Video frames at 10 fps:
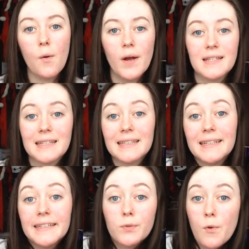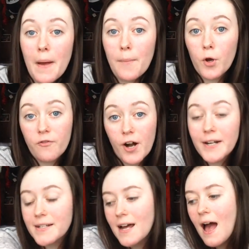I went to Leeds with my
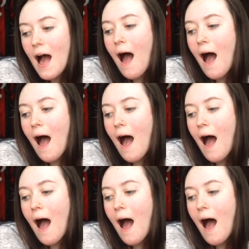boyfriend